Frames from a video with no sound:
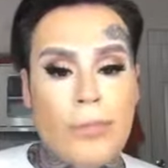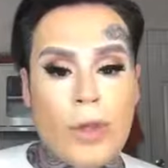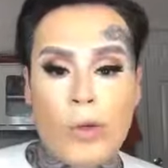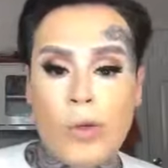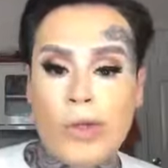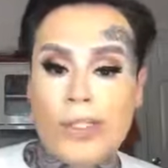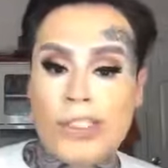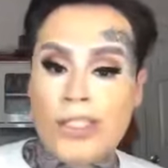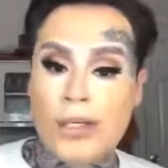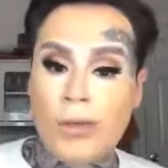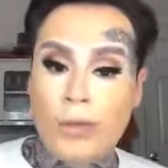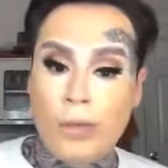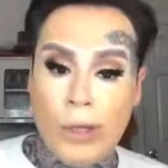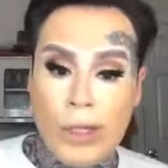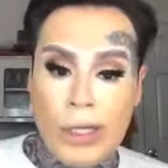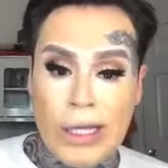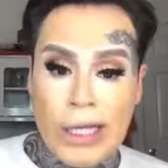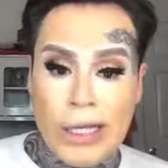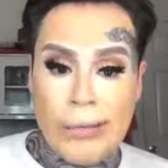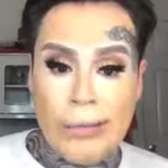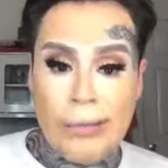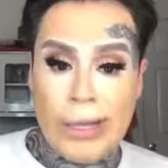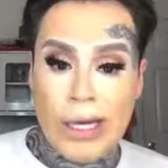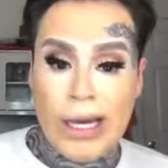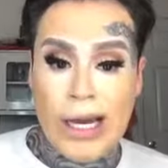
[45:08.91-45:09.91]
with some
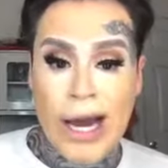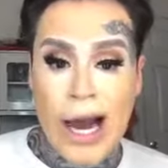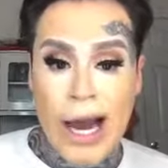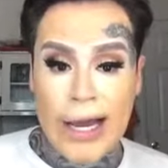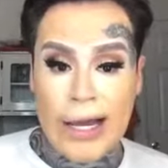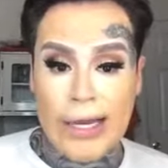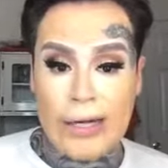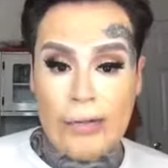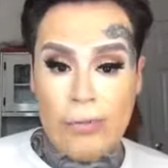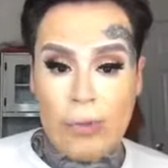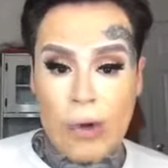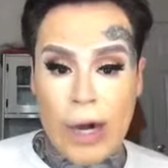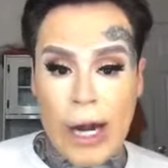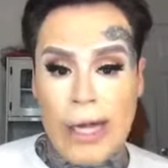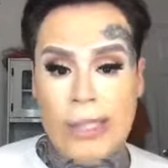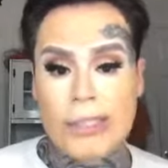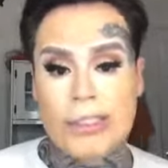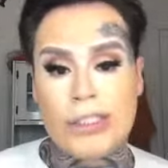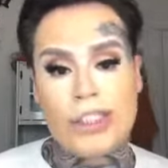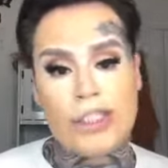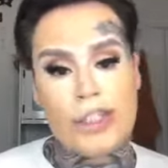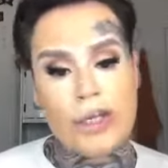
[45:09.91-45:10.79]
really big high-end brands,